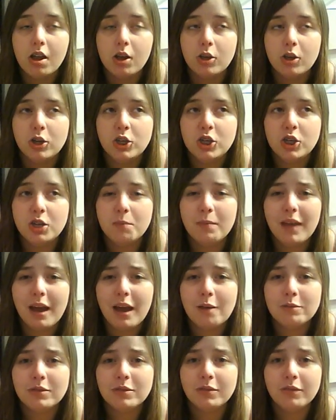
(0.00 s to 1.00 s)
you should be able
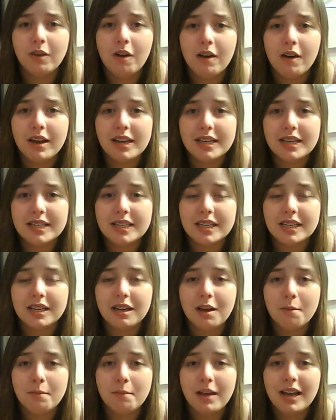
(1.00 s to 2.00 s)
to find
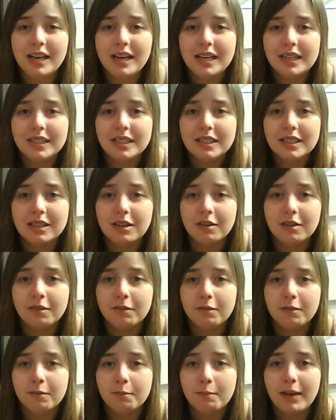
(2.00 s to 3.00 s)
a list of
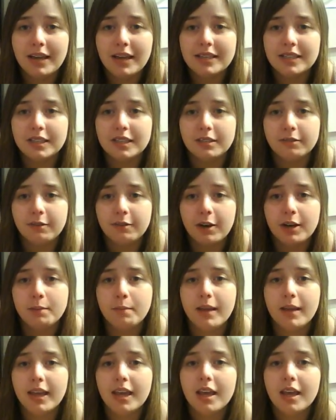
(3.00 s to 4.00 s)
places to find
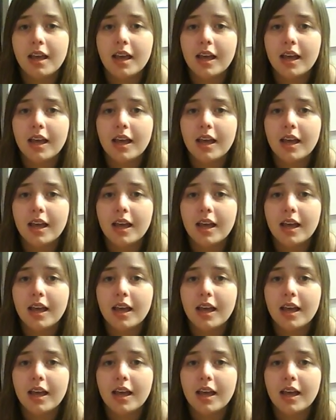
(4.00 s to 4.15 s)
me,